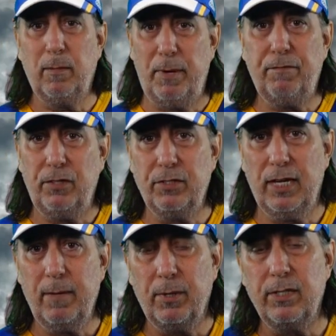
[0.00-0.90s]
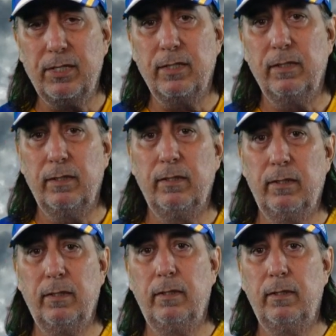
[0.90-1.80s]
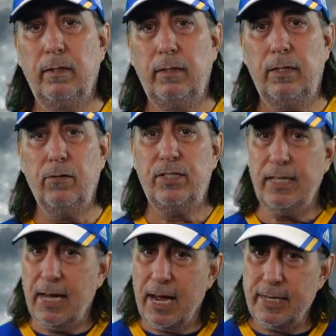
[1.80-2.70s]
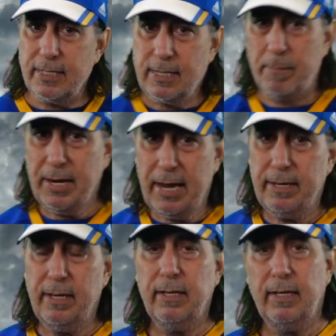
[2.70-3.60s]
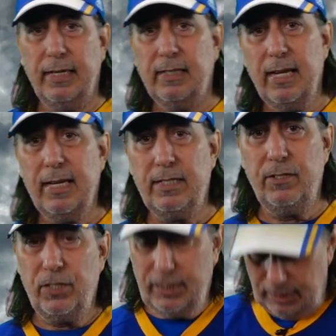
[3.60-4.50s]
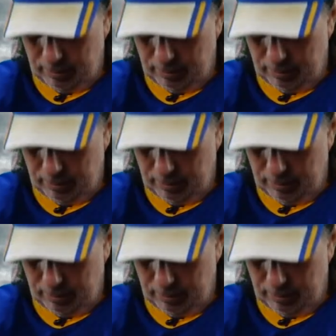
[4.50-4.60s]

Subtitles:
the Buffalo Sabres. You don't see guys coming at you like this. You just see